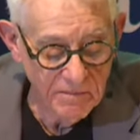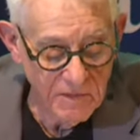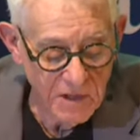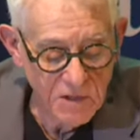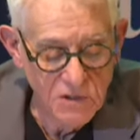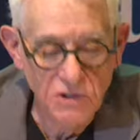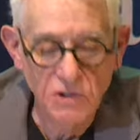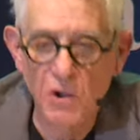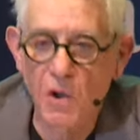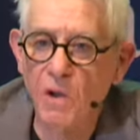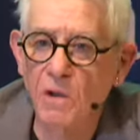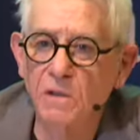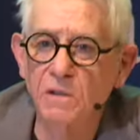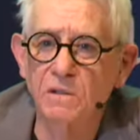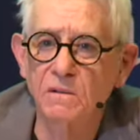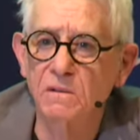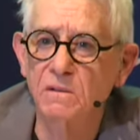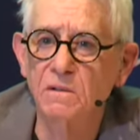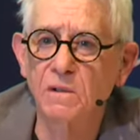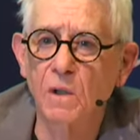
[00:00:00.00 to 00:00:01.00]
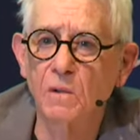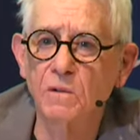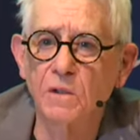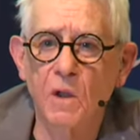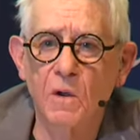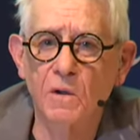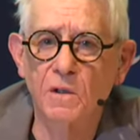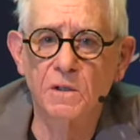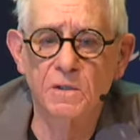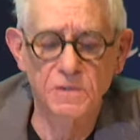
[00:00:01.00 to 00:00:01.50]
the song no
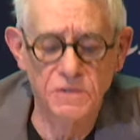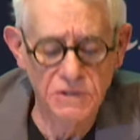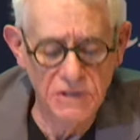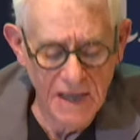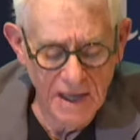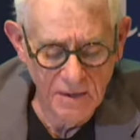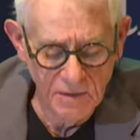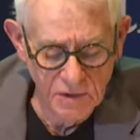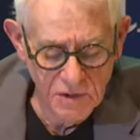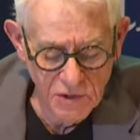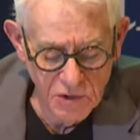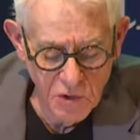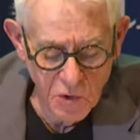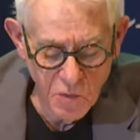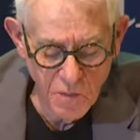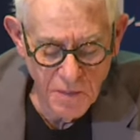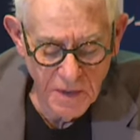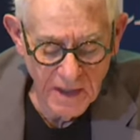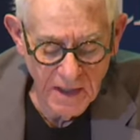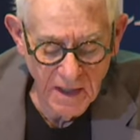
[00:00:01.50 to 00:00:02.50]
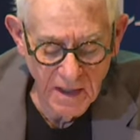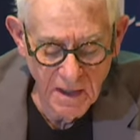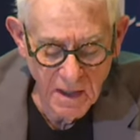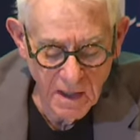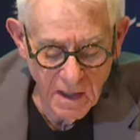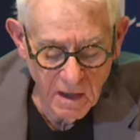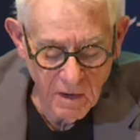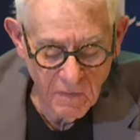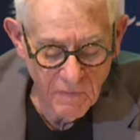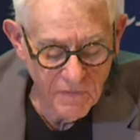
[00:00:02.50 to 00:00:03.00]
longer sounds soupy,
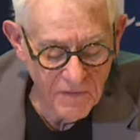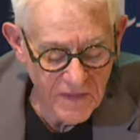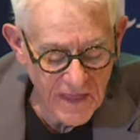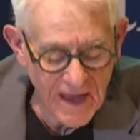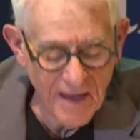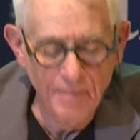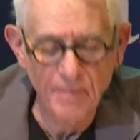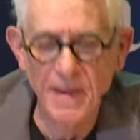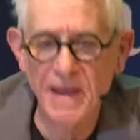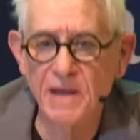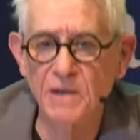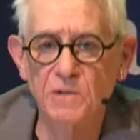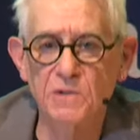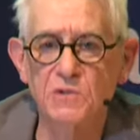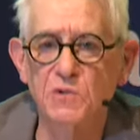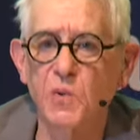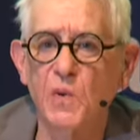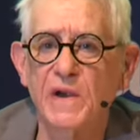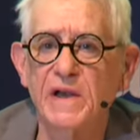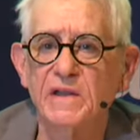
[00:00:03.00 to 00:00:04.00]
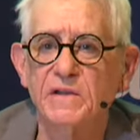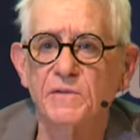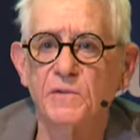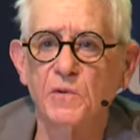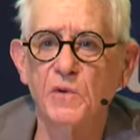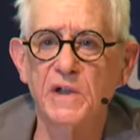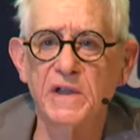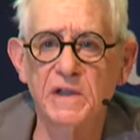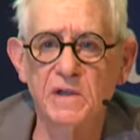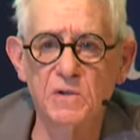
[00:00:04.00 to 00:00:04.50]
or for that matter,
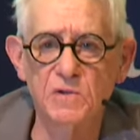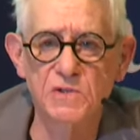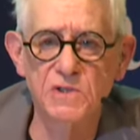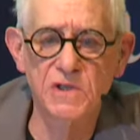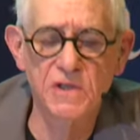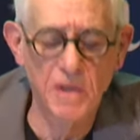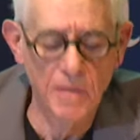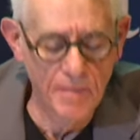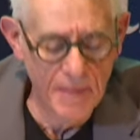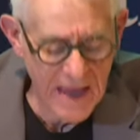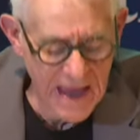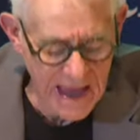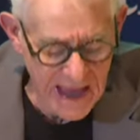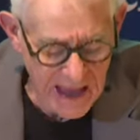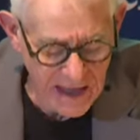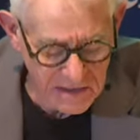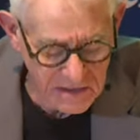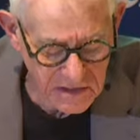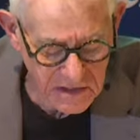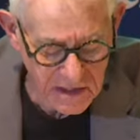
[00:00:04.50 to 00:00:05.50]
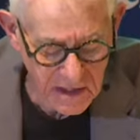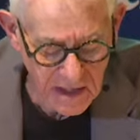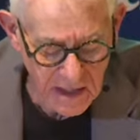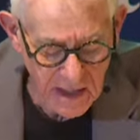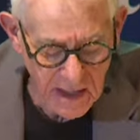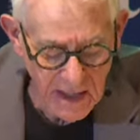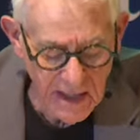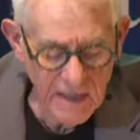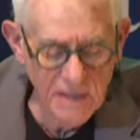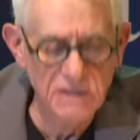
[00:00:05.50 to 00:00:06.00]
23 years in the past.
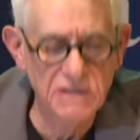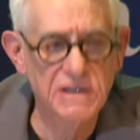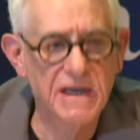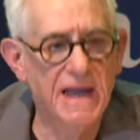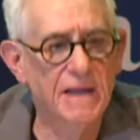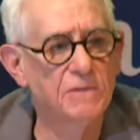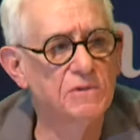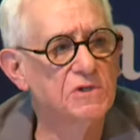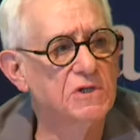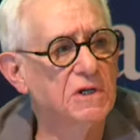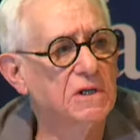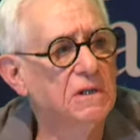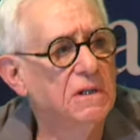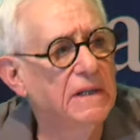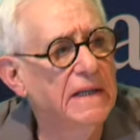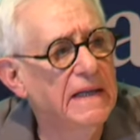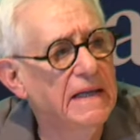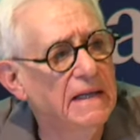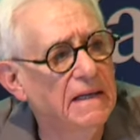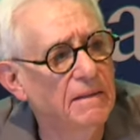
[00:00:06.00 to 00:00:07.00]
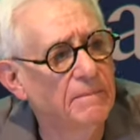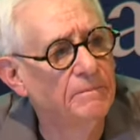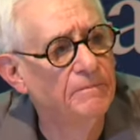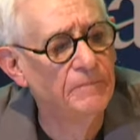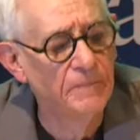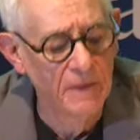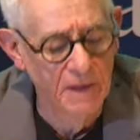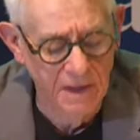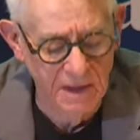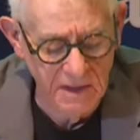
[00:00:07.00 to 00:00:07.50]
It sounds clean
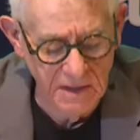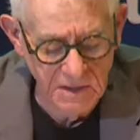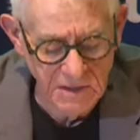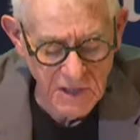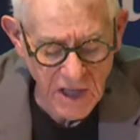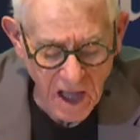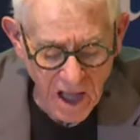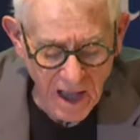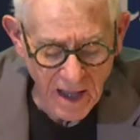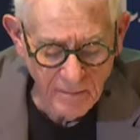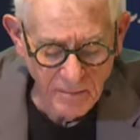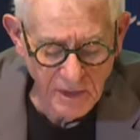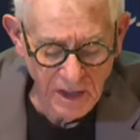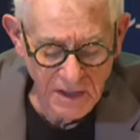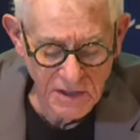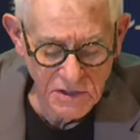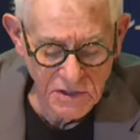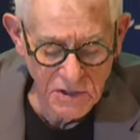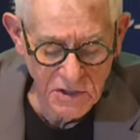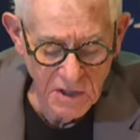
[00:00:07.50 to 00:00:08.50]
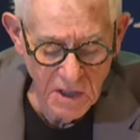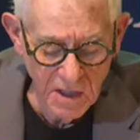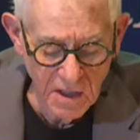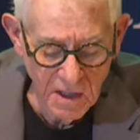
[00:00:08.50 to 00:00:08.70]
and timeless.